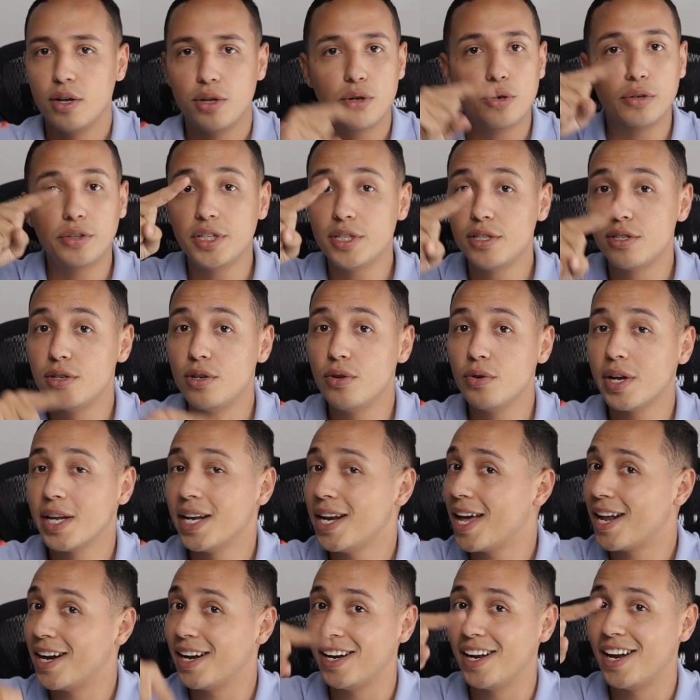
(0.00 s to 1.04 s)
You're just
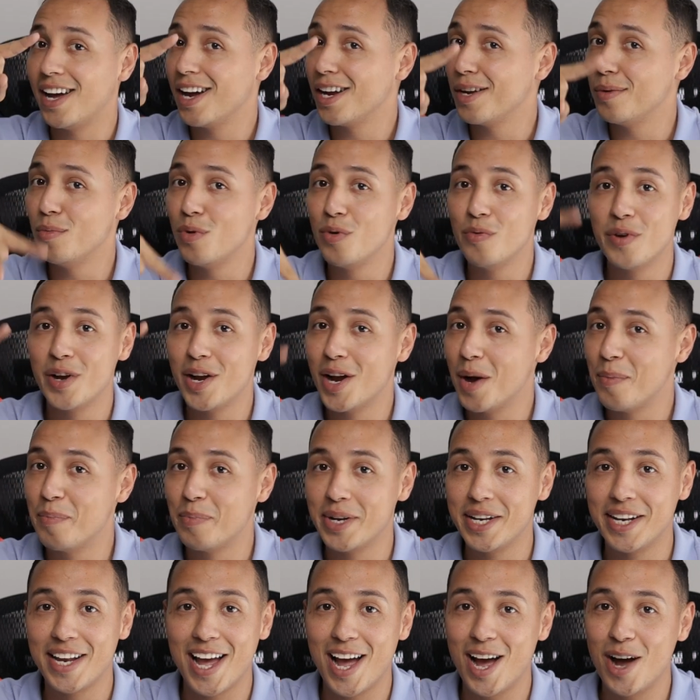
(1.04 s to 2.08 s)
looking at a line moving up
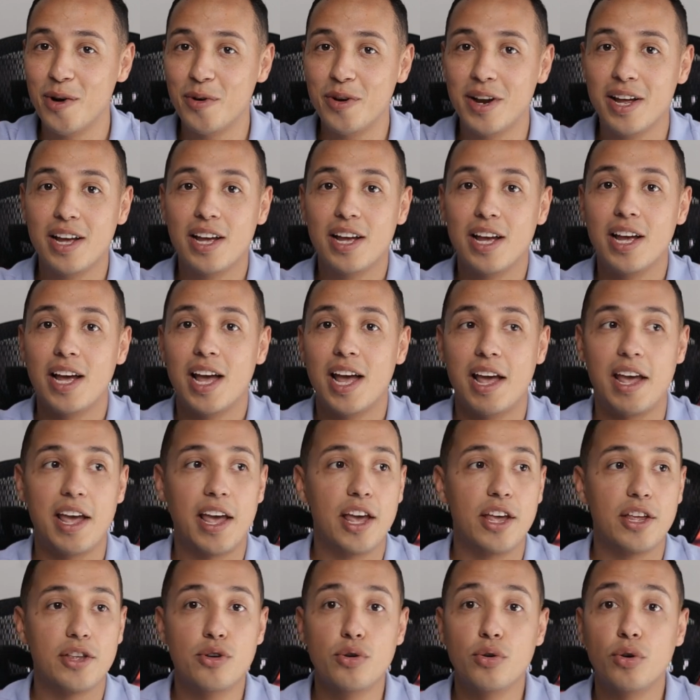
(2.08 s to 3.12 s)
and down
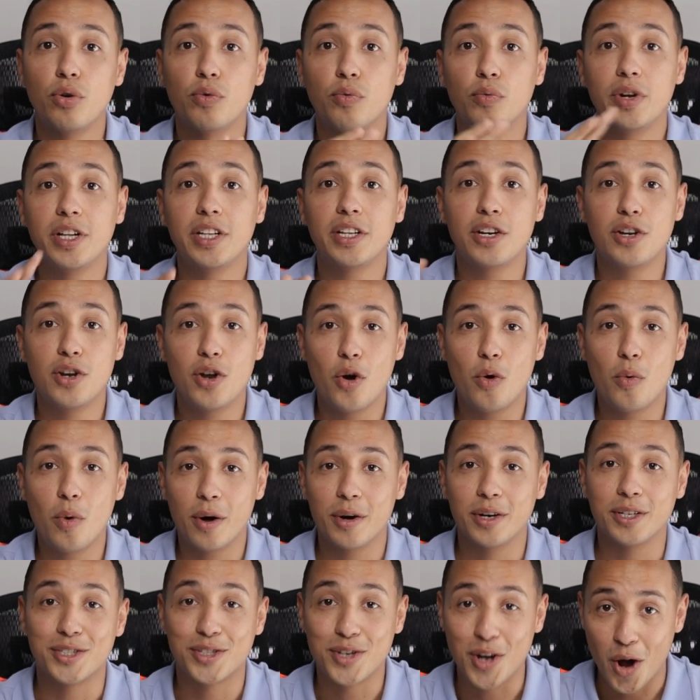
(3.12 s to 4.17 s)
and you don't really know
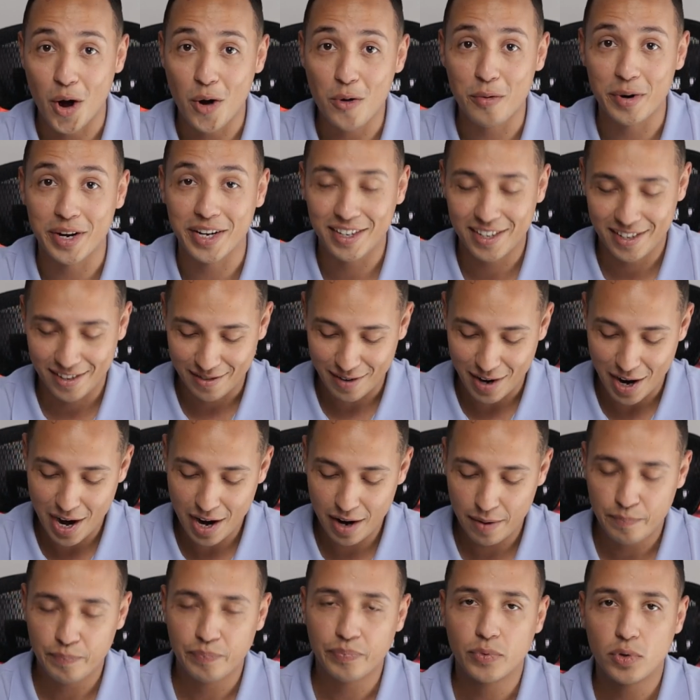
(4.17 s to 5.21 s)
where it's going,
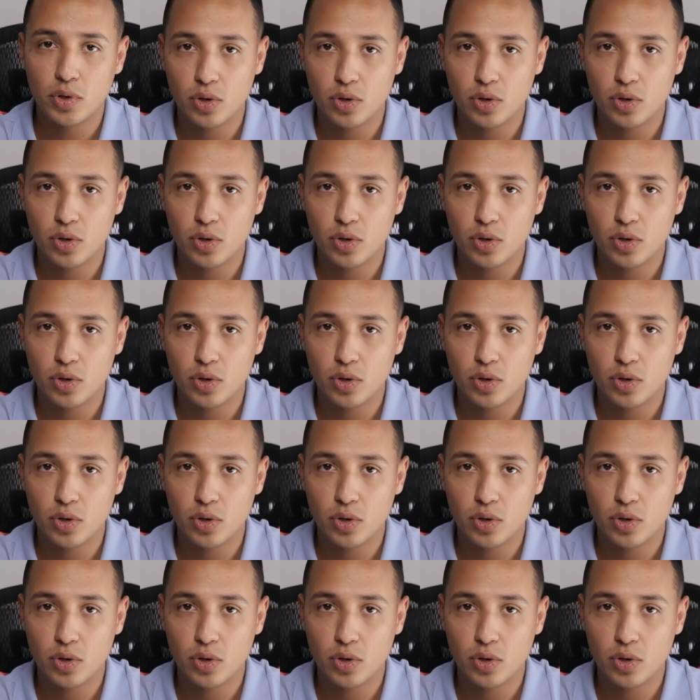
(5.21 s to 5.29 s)
right?